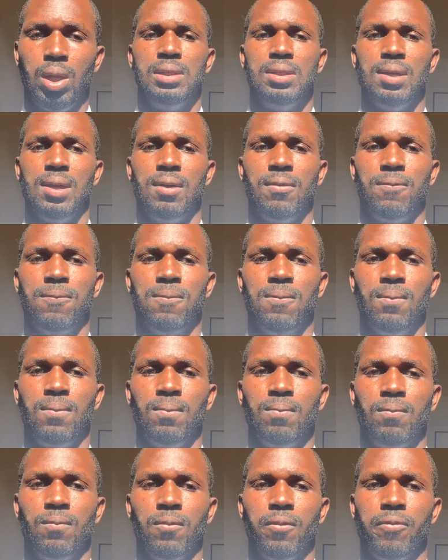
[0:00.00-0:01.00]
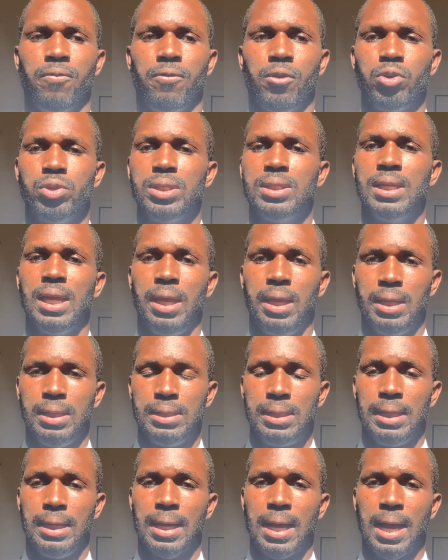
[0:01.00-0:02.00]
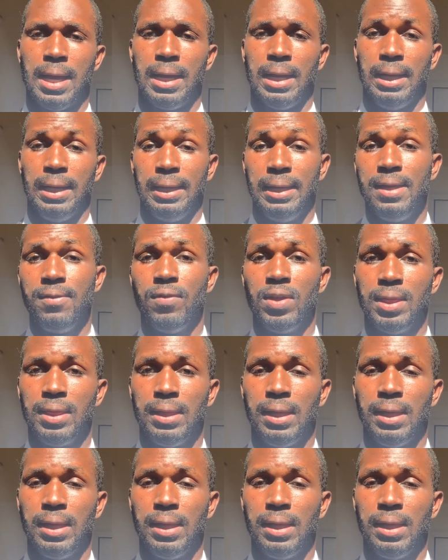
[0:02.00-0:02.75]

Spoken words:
to first take it to God and leave it